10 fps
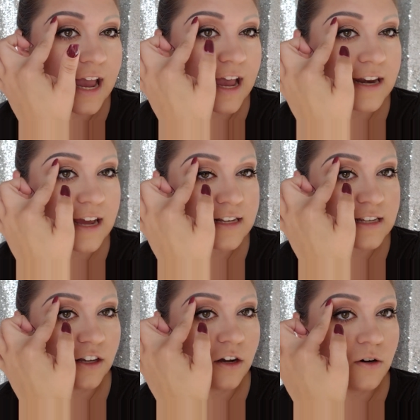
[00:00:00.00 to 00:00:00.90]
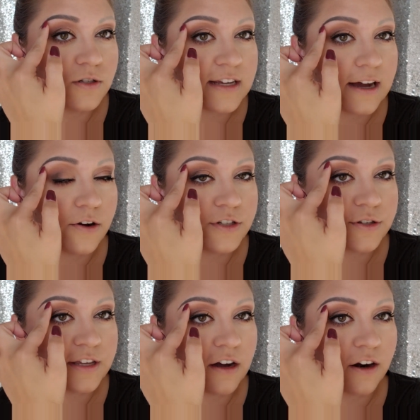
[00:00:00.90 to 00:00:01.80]
and as it goes out
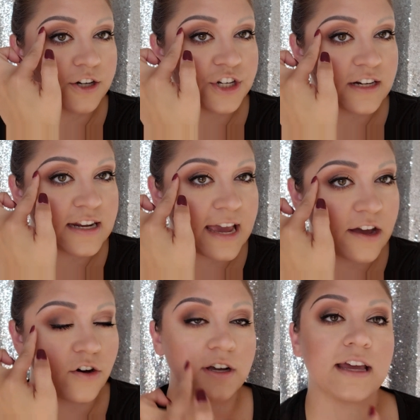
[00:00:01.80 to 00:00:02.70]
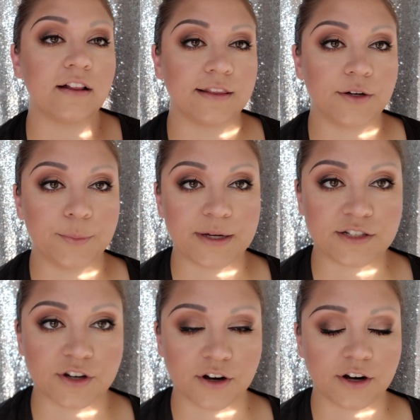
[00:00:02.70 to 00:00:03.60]
to the arch and tail, get a little
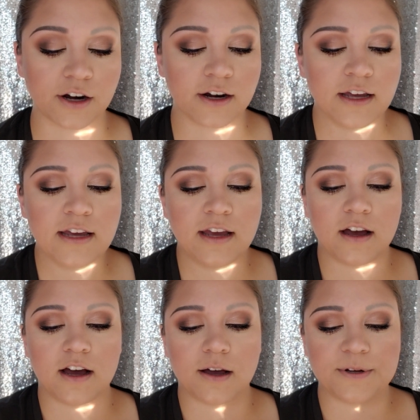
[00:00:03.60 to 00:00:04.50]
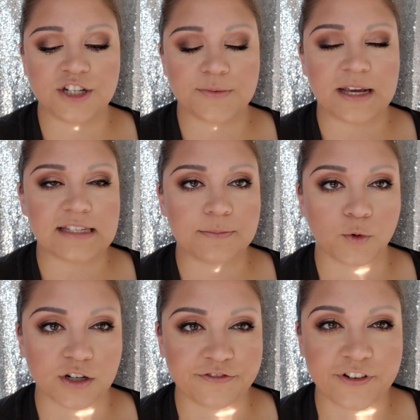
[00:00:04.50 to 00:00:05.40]
bit darker. It just makes it
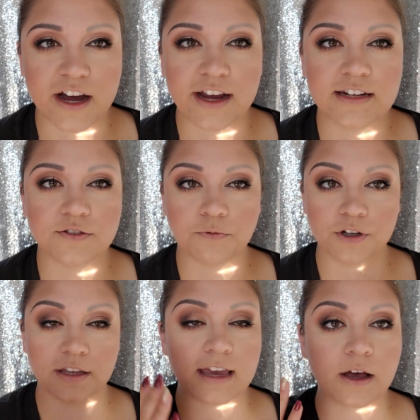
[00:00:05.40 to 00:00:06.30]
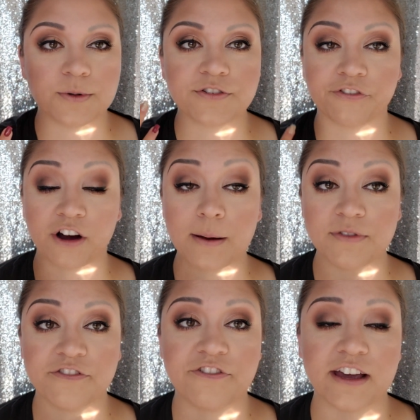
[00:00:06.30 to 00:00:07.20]
more defined, really helps
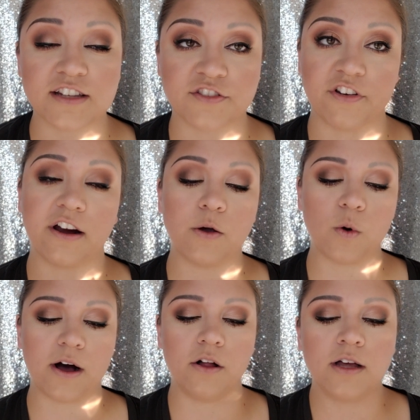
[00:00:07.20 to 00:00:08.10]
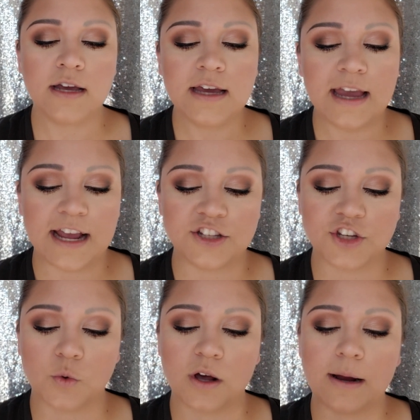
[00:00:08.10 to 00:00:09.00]
frame the face very well. And
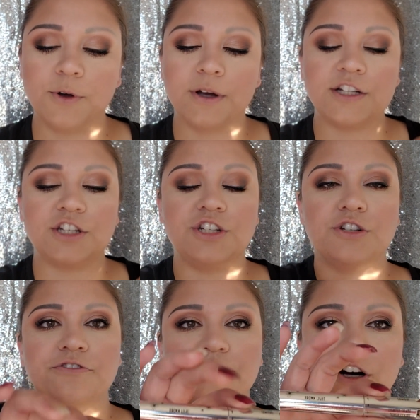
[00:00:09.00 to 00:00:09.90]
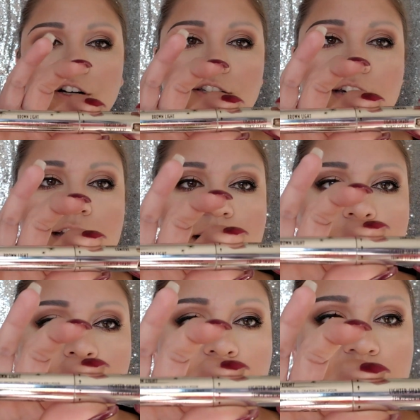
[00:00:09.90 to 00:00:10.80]
so what I'm going to do first is
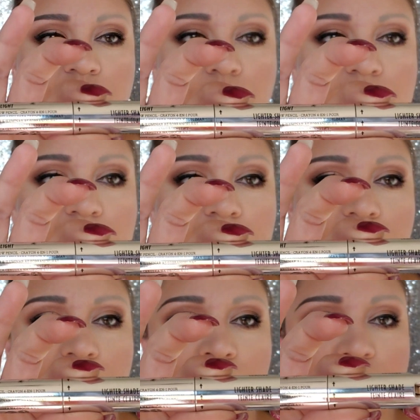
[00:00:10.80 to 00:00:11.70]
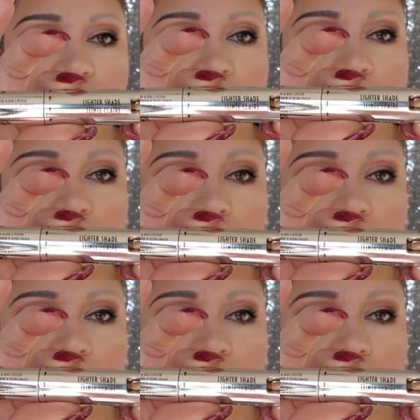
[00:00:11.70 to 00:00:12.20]
I'm going to take the